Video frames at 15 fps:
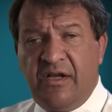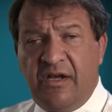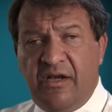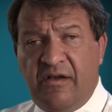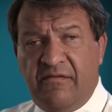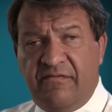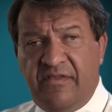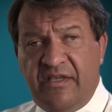
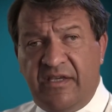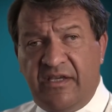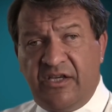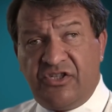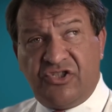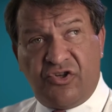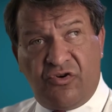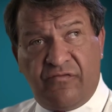of the
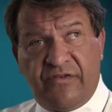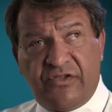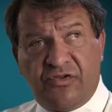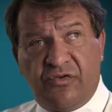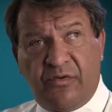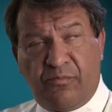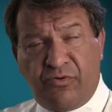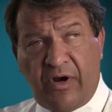service
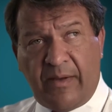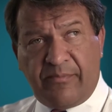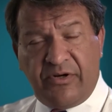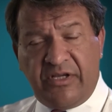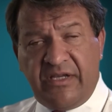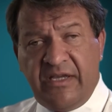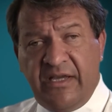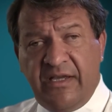or the
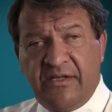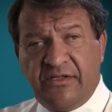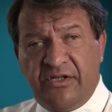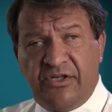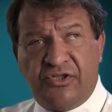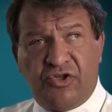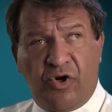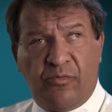property to
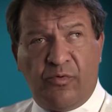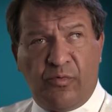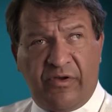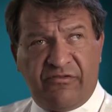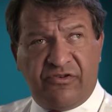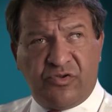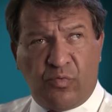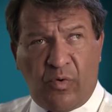determine
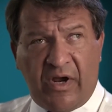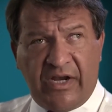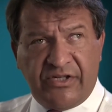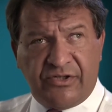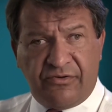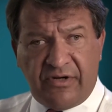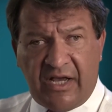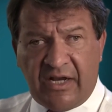whether it's
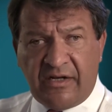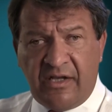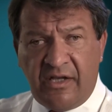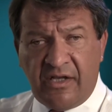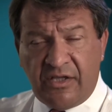wise or not.